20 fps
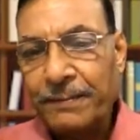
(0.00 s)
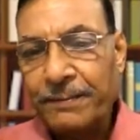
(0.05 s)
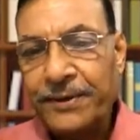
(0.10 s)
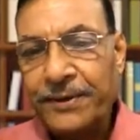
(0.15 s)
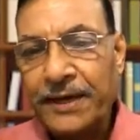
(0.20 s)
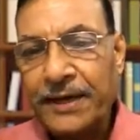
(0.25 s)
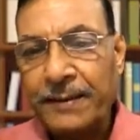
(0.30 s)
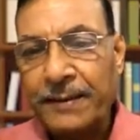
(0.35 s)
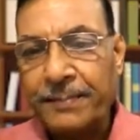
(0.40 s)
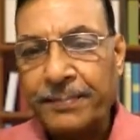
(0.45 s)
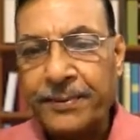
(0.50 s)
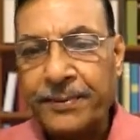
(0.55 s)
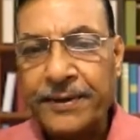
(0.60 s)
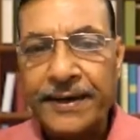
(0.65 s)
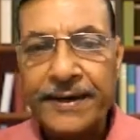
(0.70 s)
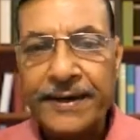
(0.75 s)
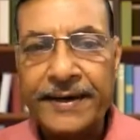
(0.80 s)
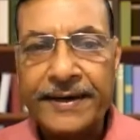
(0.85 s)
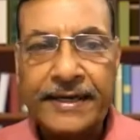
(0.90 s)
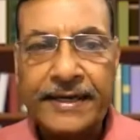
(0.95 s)
PIP
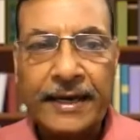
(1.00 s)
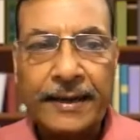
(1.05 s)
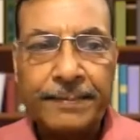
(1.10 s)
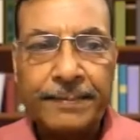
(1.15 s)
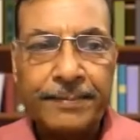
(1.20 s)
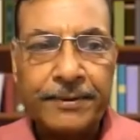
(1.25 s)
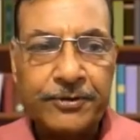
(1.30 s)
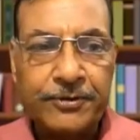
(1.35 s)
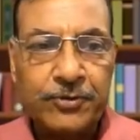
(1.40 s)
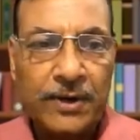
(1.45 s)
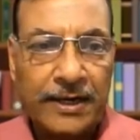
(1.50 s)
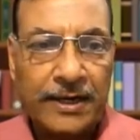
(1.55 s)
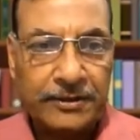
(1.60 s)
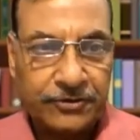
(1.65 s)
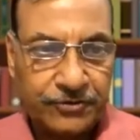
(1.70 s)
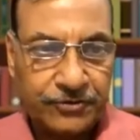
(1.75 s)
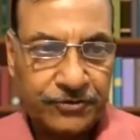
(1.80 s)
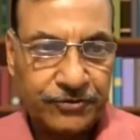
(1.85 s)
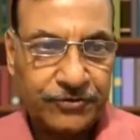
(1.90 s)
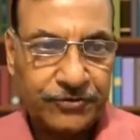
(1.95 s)
and DIP
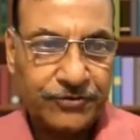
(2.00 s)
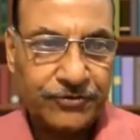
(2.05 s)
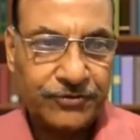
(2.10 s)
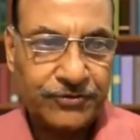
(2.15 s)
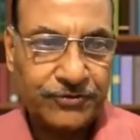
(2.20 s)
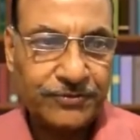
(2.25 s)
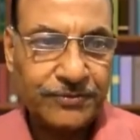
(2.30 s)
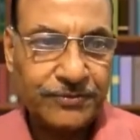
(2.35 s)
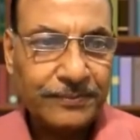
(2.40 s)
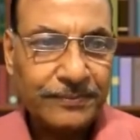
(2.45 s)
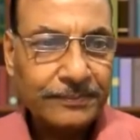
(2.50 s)
joints.